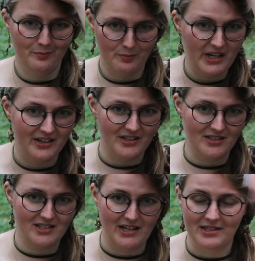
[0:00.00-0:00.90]

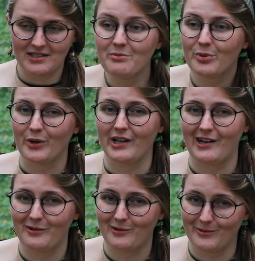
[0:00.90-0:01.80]
because at some point
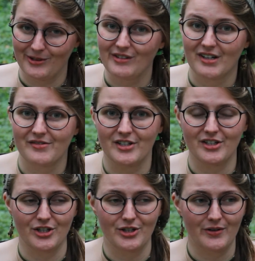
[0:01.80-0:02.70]
I would really love to
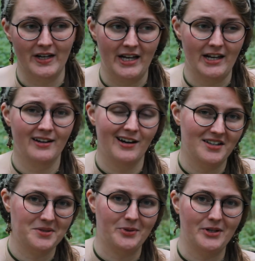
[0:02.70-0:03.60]
do a
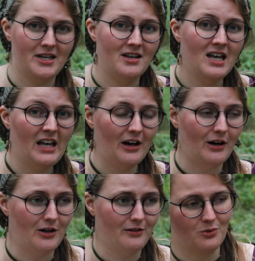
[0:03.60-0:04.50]
cosplay
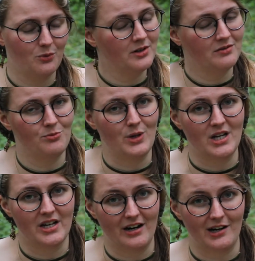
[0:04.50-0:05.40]
of one of the main
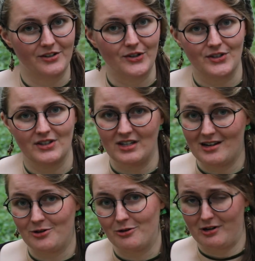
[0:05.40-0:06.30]
characters,
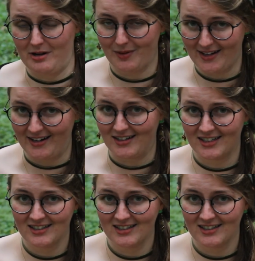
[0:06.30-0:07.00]
Theodoria Blair.